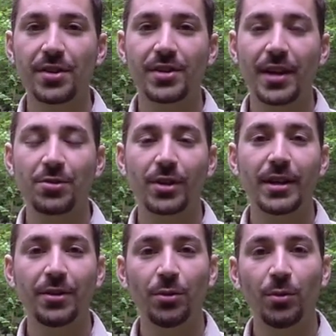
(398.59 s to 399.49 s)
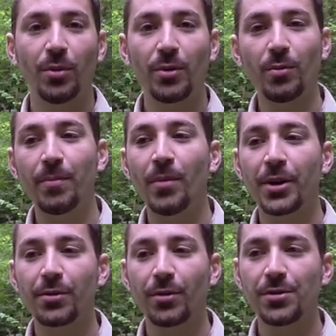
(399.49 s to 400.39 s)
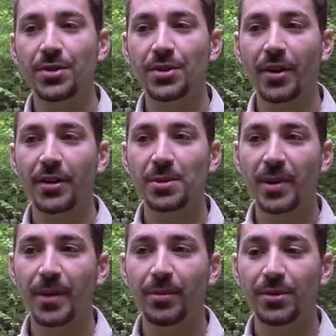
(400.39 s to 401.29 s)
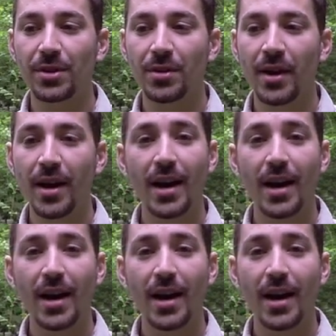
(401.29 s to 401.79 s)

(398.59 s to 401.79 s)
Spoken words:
essentially at 0.1 microns, it's going to be able to